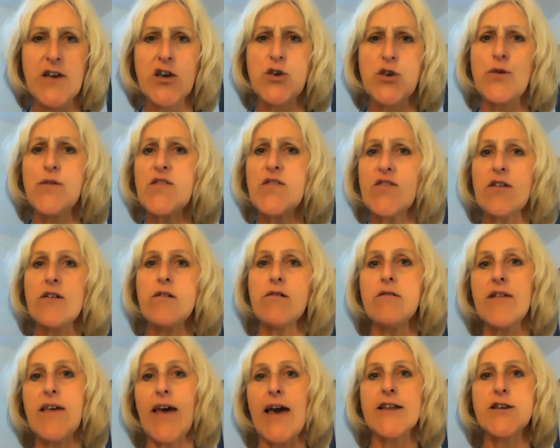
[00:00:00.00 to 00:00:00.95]
You still
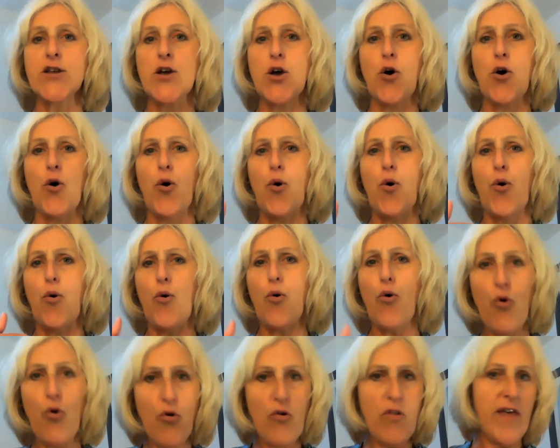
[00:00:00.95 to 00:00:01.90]
get
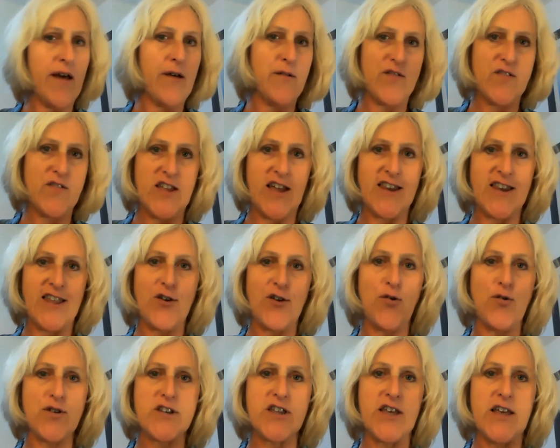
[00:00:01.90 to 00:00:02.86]
all the outstanding
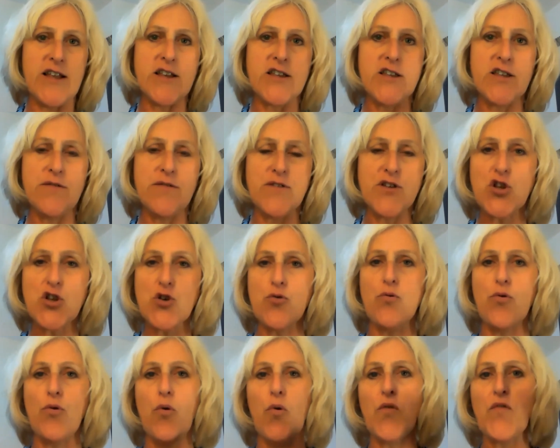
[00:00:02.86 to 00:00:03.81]
content, the
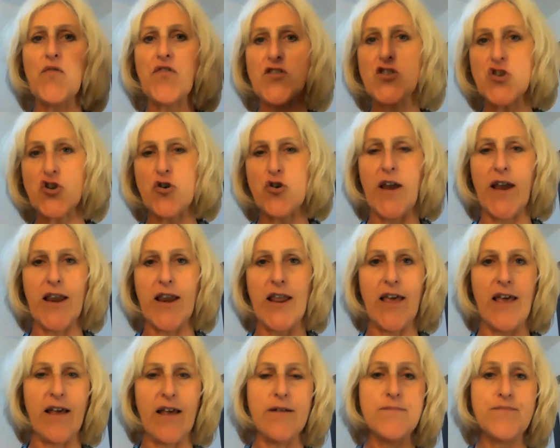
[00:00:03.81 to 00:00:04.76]
tools, the
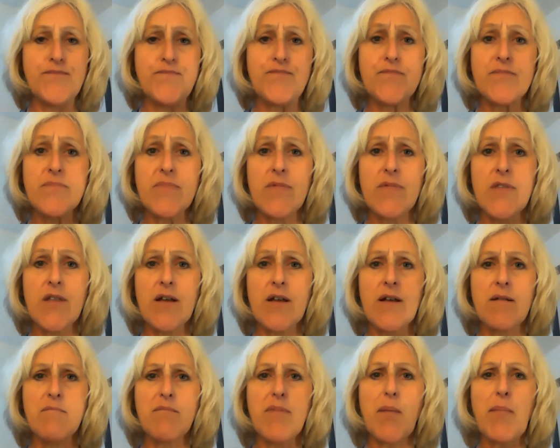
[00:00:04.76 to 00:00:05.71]
training,
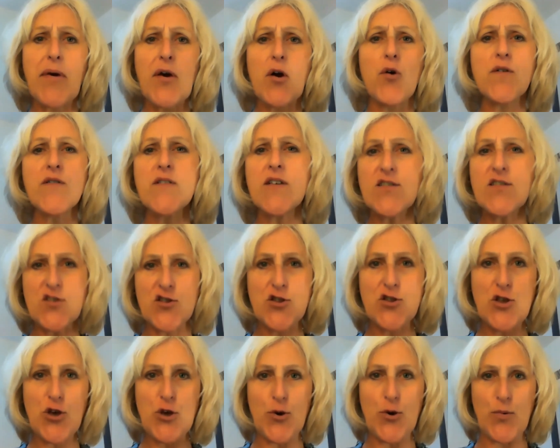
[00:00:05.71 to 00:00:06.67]
but because it's
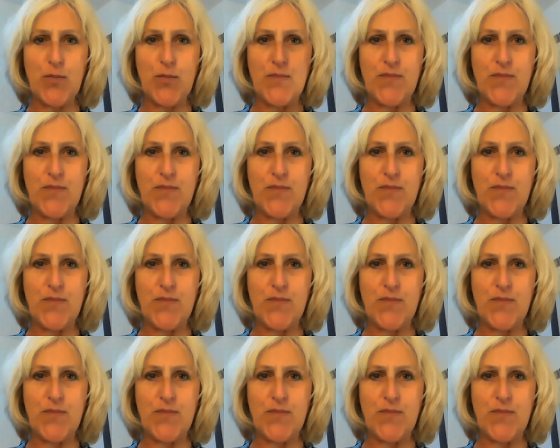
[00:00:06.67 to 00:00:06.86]
new